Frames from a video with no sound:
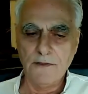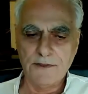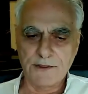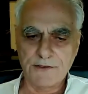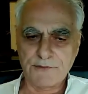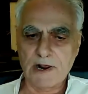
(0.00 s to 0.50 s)

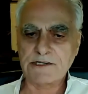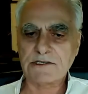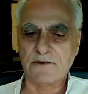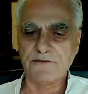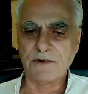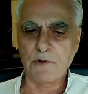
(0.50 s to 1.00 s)
the thrust
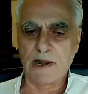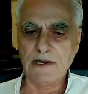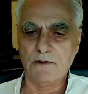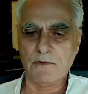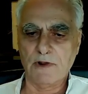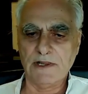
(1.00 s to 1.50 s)
of
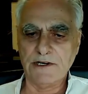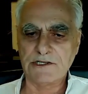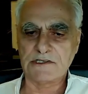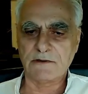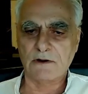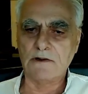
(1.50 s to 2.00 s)
Iranian religious